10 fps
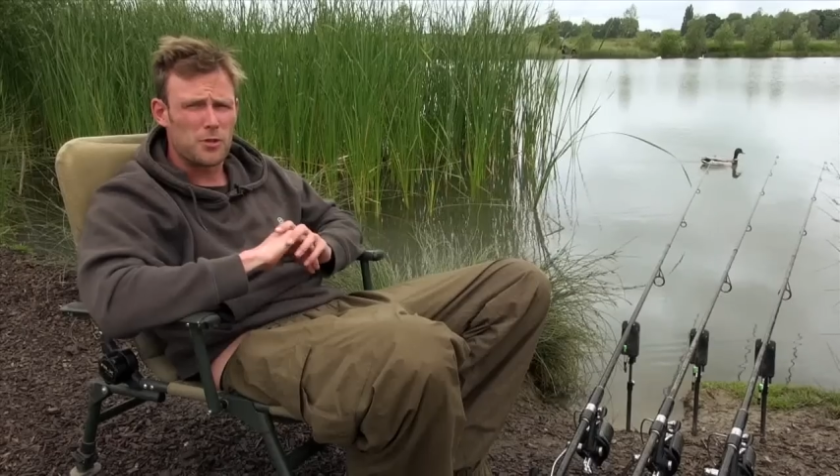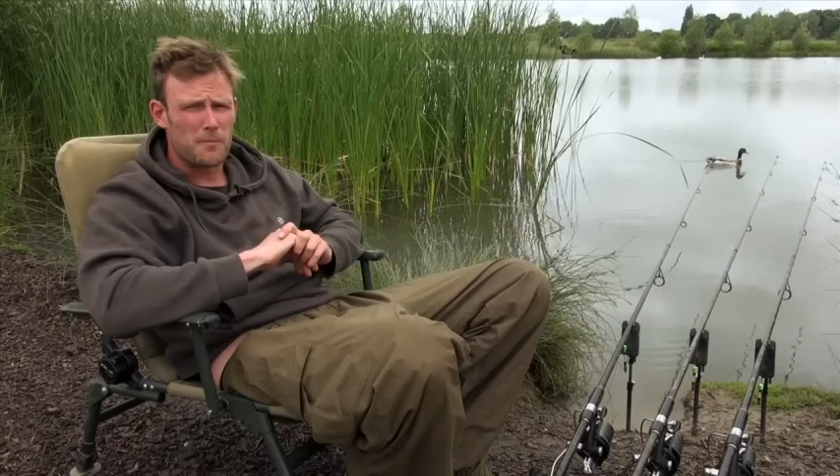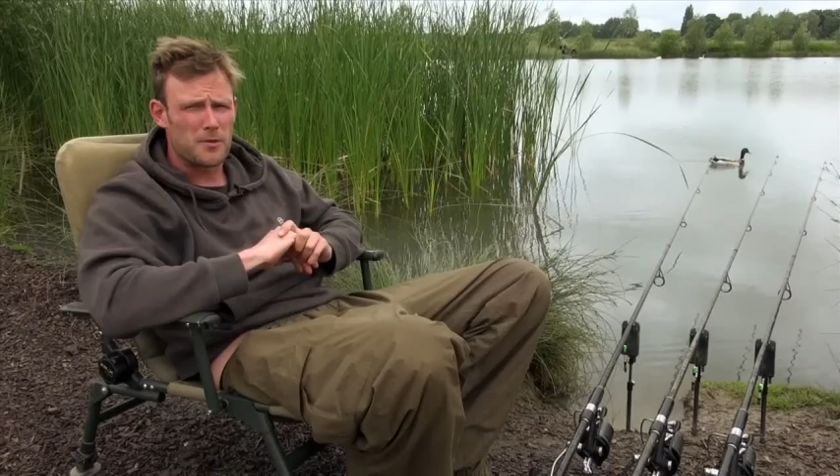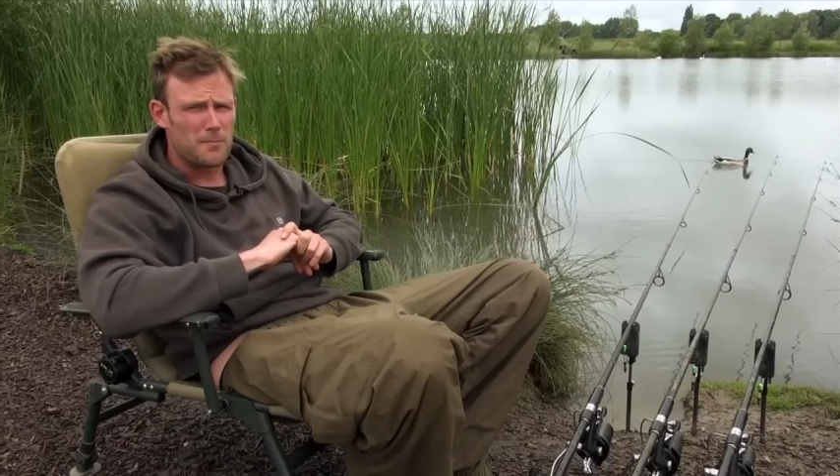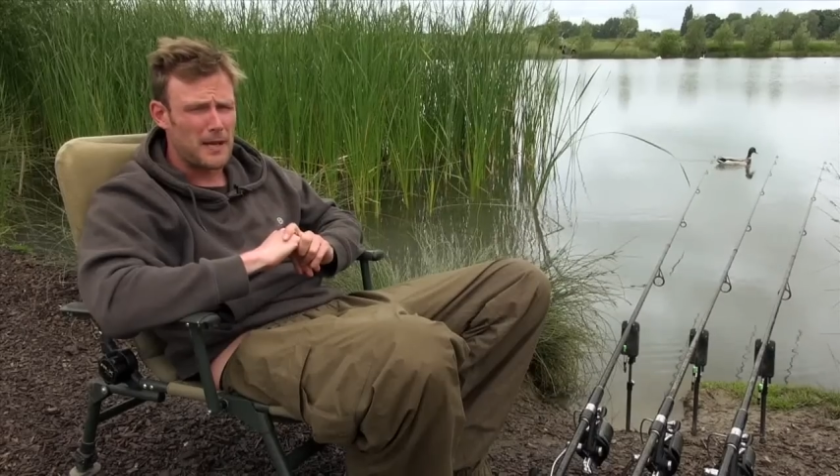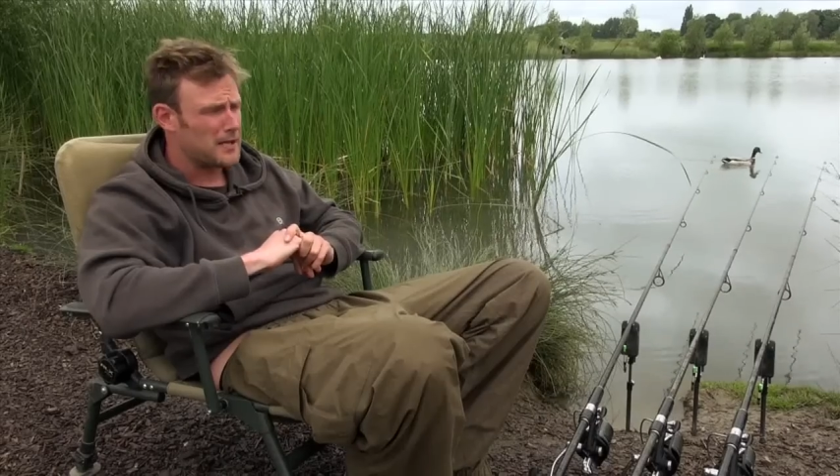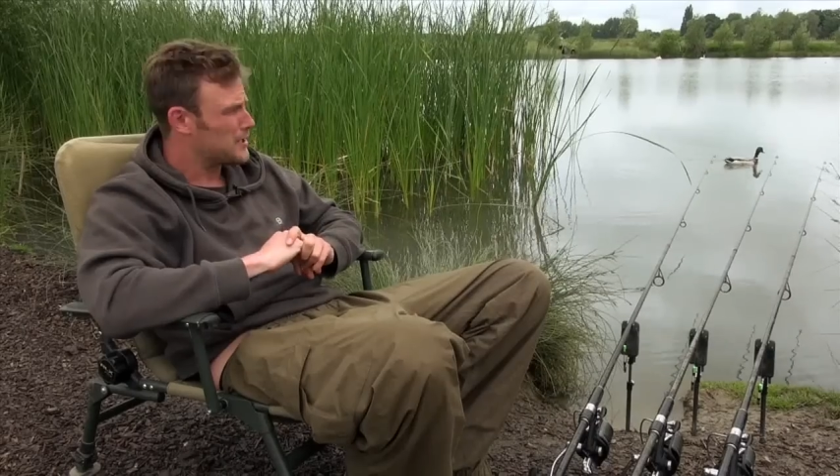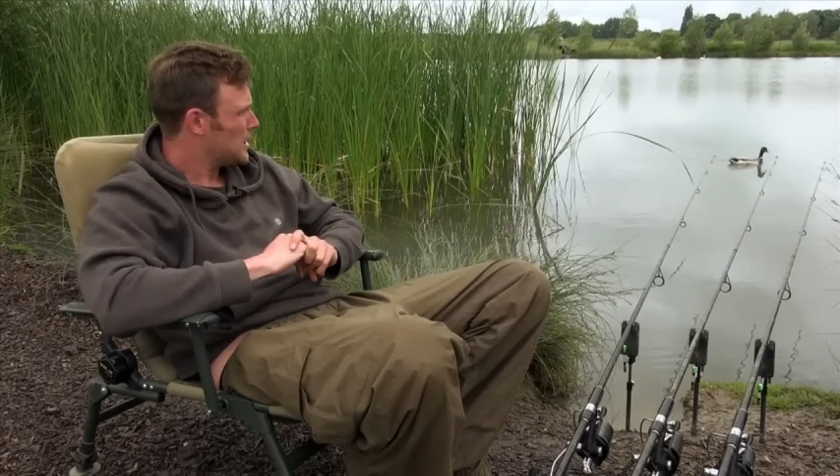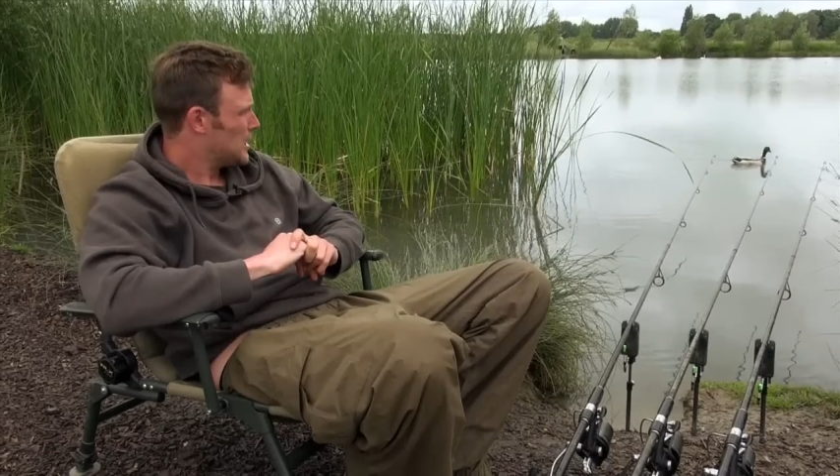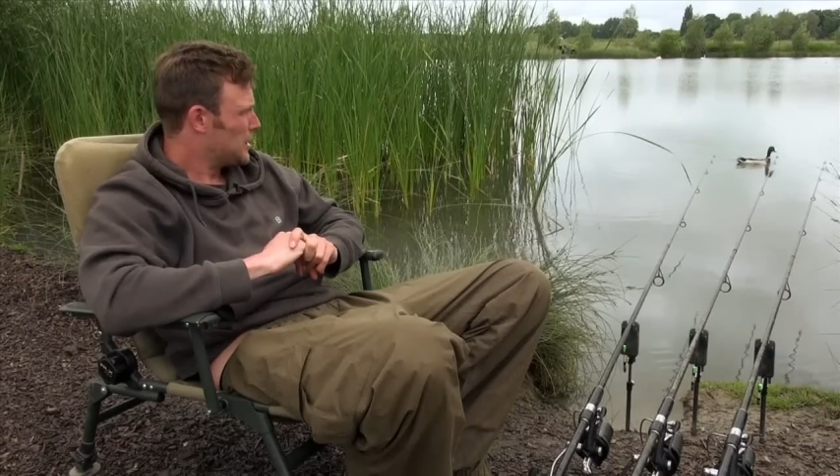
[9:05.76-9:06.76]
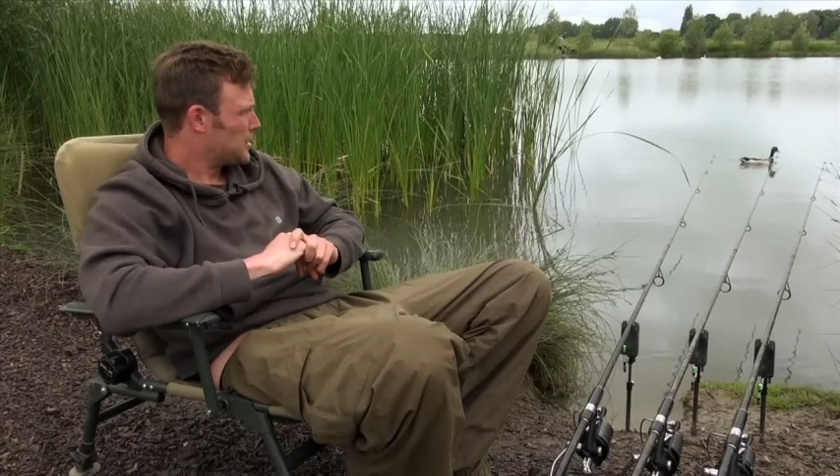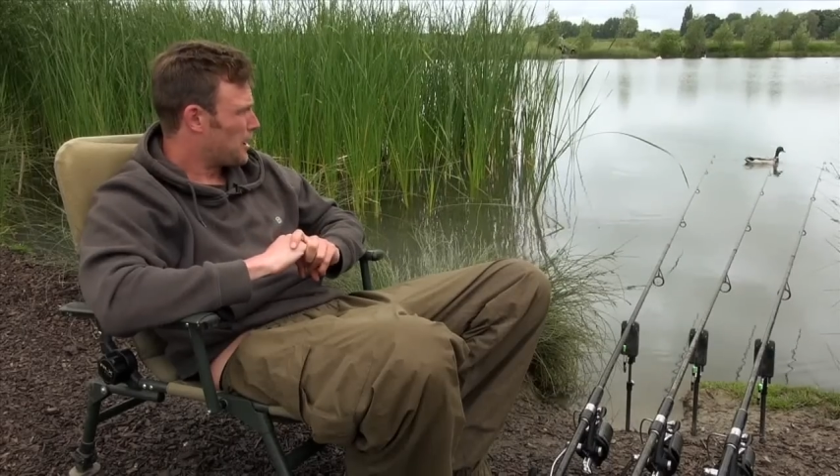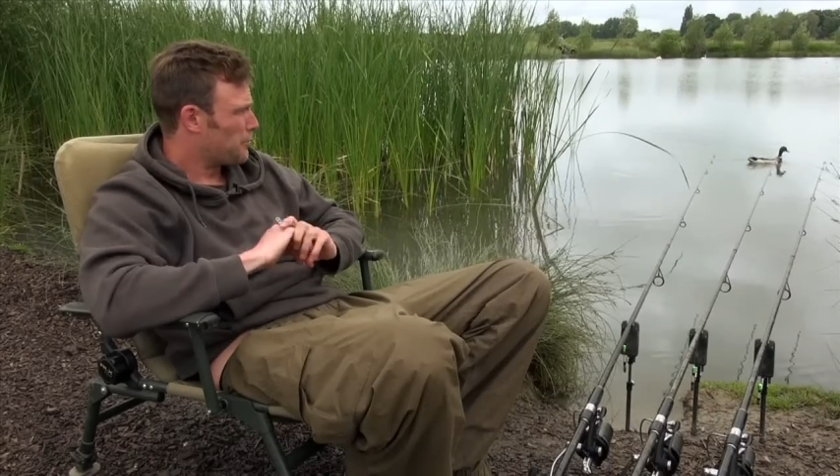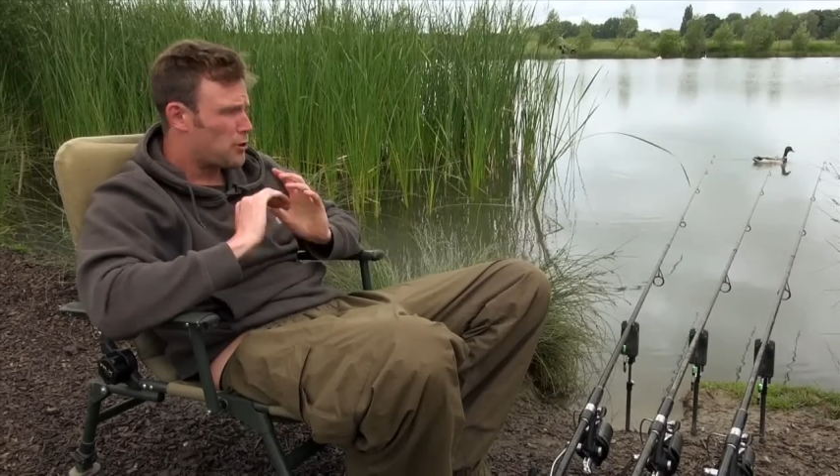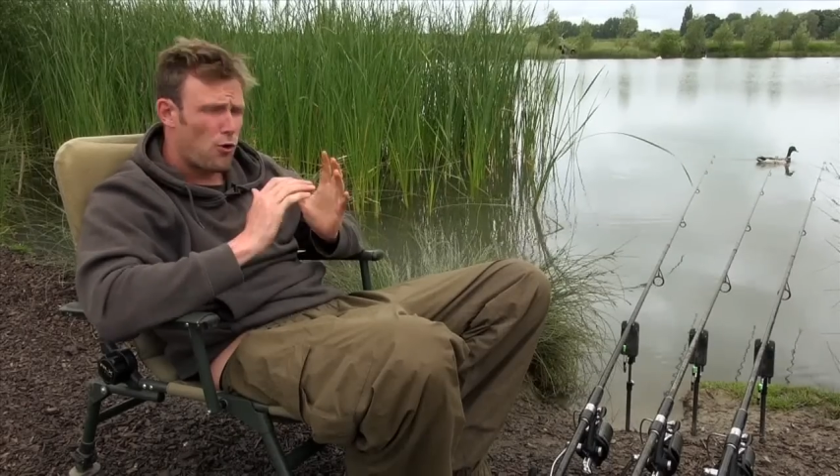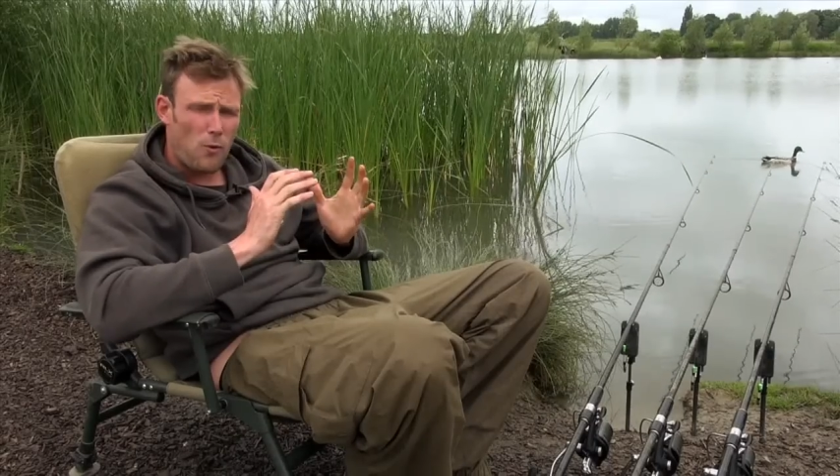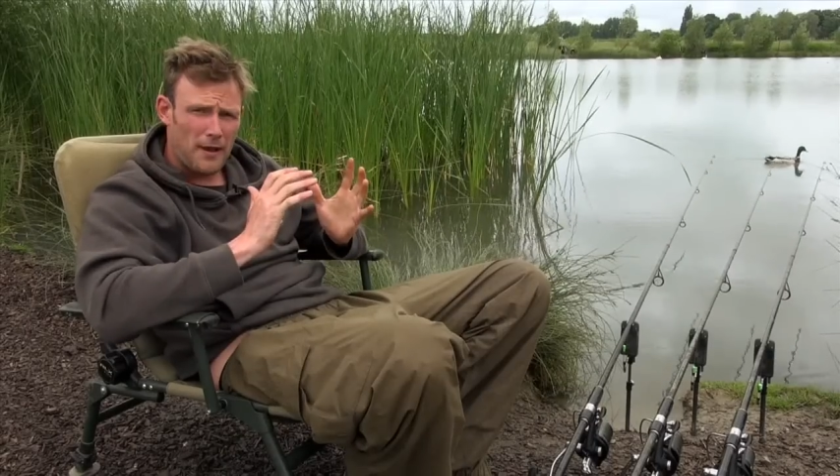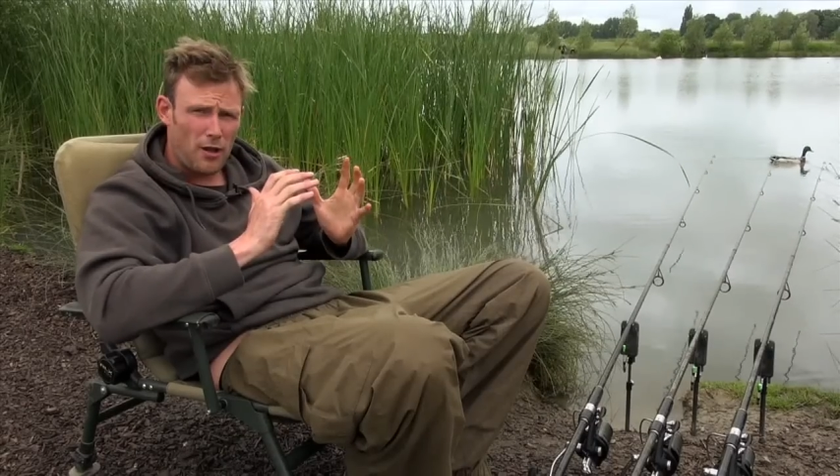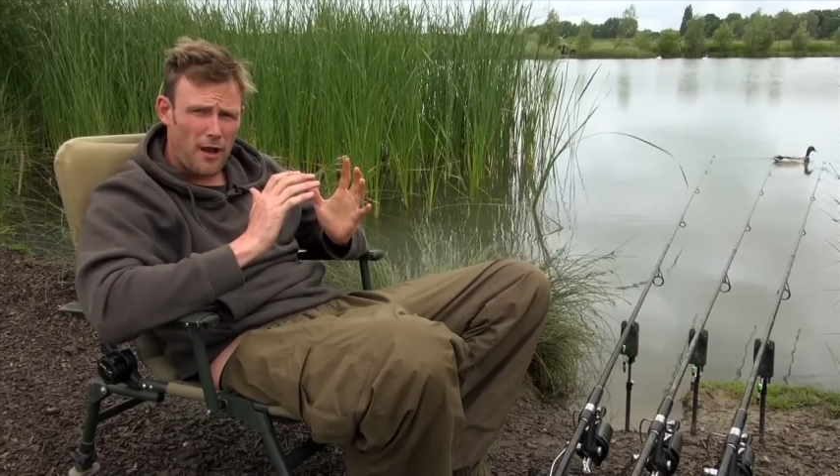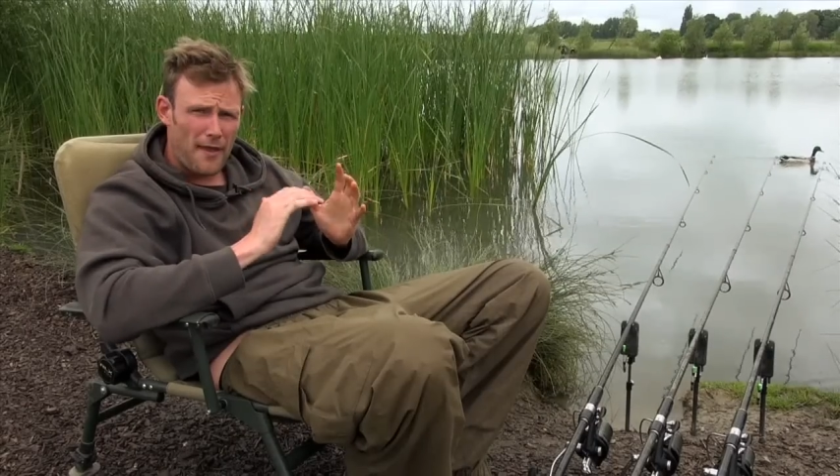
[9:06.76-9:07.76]
swim to bits. So we caught
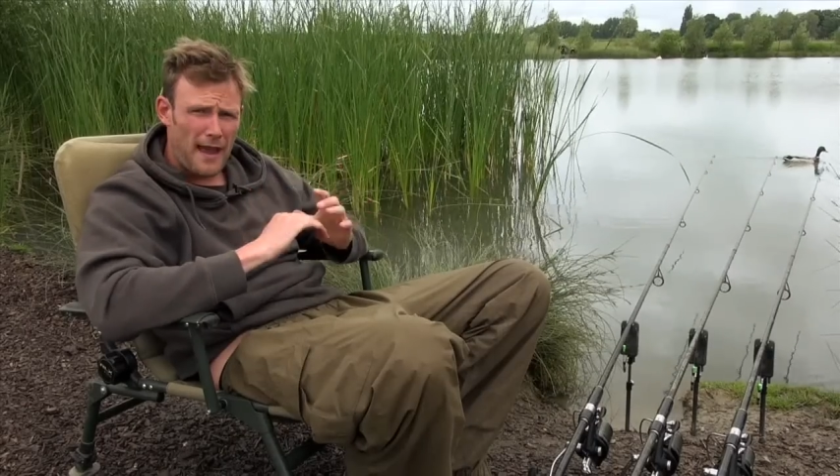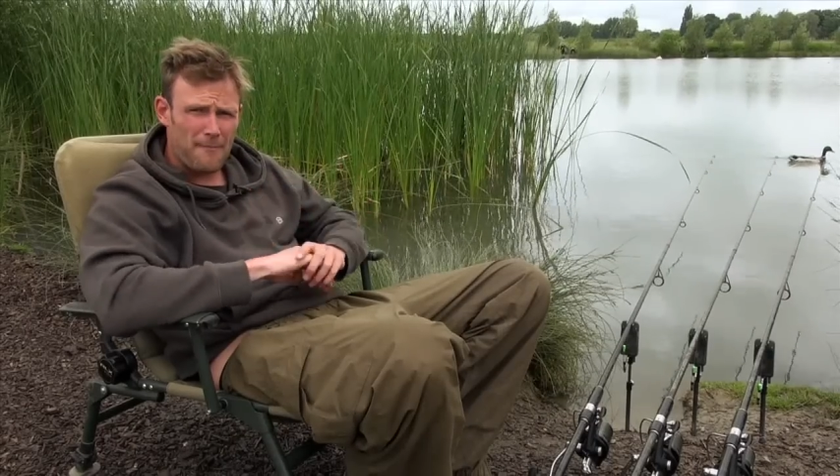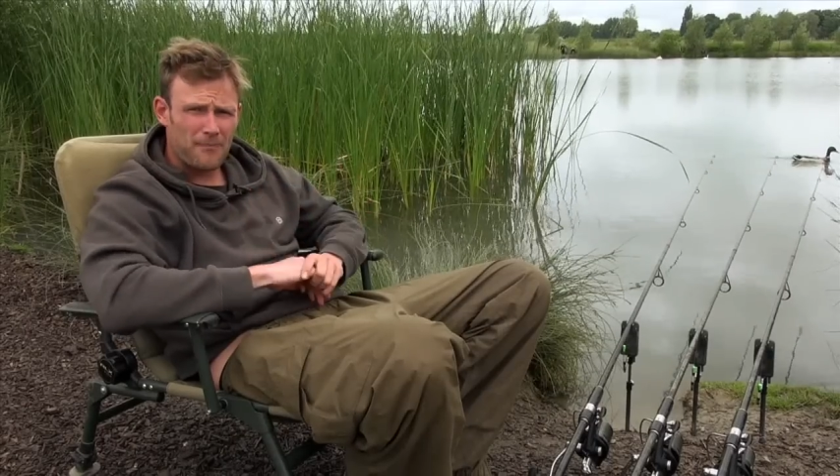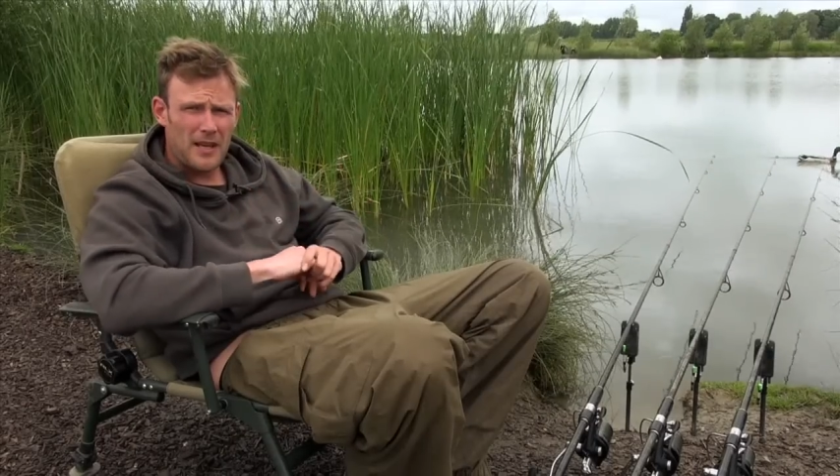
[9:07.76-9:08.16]
one like that.